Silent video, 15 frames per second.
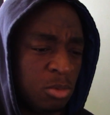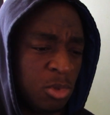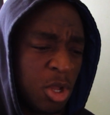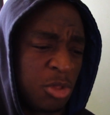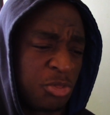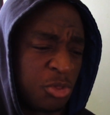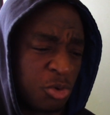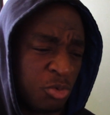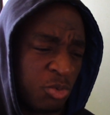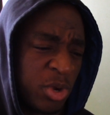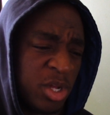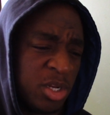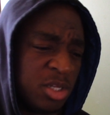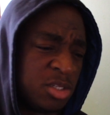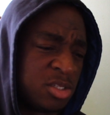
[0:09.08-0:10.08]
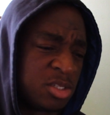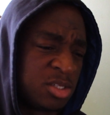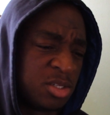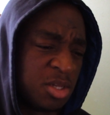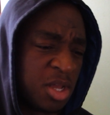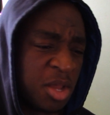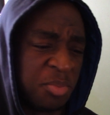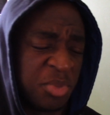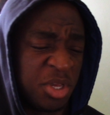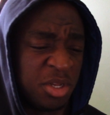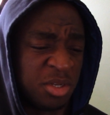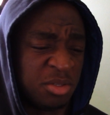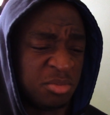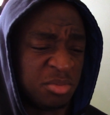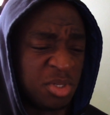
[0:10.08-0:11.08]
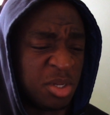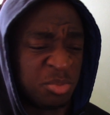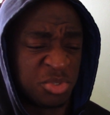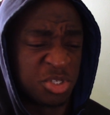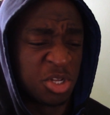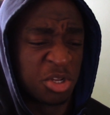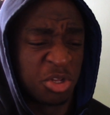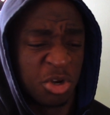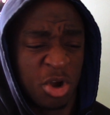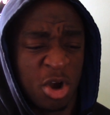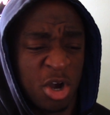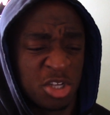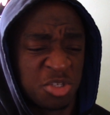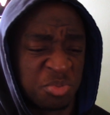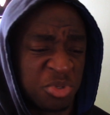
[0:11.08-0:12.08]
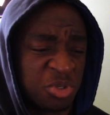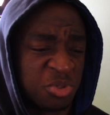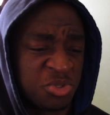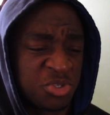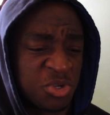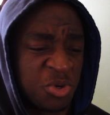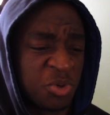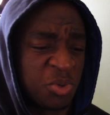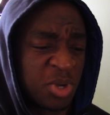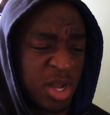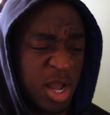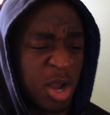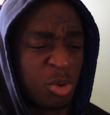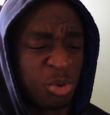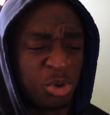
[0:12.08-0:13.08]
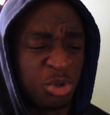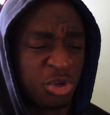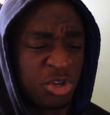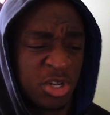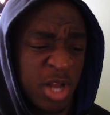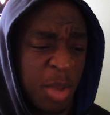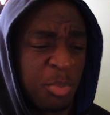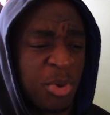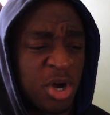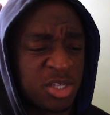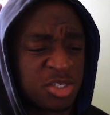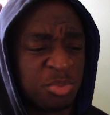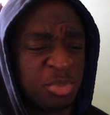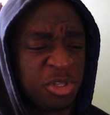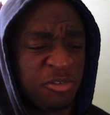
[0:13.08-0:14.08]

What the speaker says: Not the greatest. I mean, I'm stuck in a hospital, so how good could I possibly